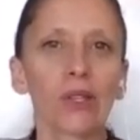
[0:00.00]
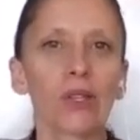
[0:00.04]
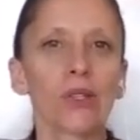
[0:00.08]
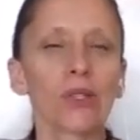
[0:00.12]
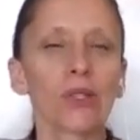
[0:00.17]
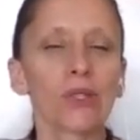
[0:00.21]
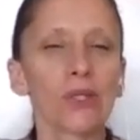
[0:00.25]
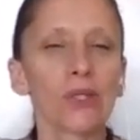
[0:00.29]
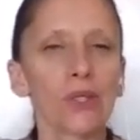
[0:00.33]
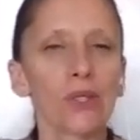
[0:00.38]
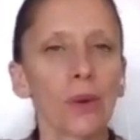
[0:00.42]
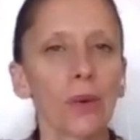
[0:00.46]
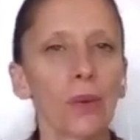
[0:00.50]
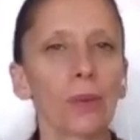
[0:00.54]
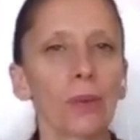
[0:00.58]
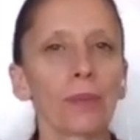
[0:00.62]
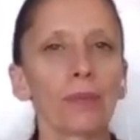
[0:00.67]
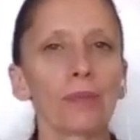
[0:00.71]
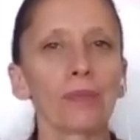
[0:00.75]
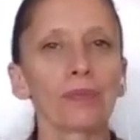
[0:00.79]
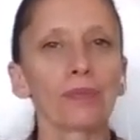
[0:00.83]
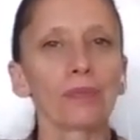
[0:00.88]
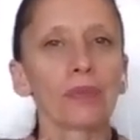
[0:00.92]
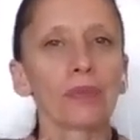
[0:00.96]
So
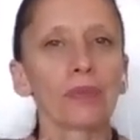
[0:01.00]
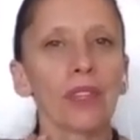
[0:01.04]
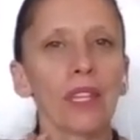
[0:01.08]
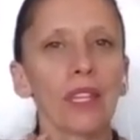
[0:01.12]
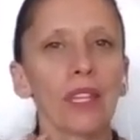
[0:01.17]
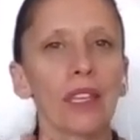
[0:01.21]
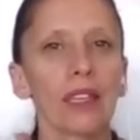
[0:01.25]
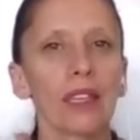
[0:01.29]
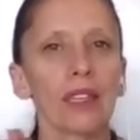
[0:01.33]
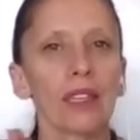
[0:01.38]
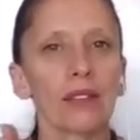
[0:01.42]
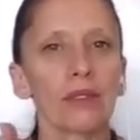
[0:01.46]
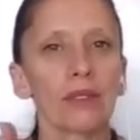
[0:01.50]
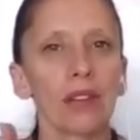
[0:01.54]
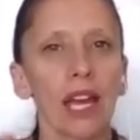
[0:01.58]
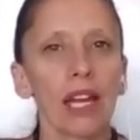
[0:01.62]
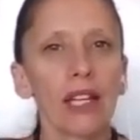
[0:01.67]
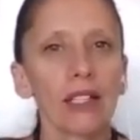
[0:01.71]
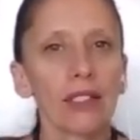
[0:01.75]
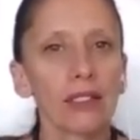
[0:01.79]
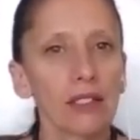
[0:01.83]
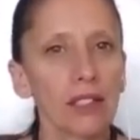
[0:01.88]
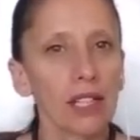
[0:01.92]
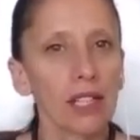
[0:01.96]

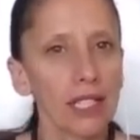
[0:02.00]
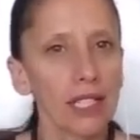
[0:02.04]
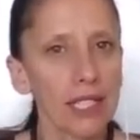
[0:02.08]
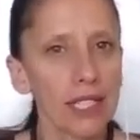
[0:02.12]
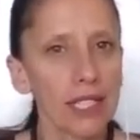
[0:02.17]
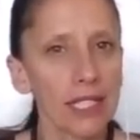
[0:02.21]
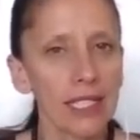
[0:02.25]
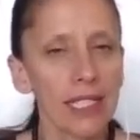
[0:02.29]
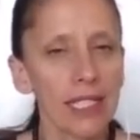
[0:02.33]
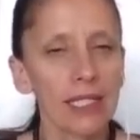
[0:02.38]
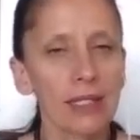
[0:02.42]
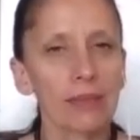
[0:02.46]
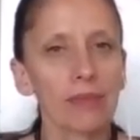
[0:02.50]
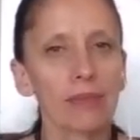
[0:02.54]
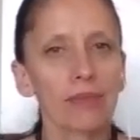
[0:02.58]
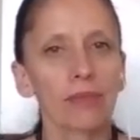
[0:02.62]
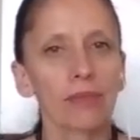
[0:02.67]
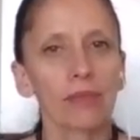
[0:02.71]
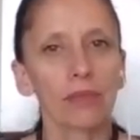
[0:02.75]
radical honesty,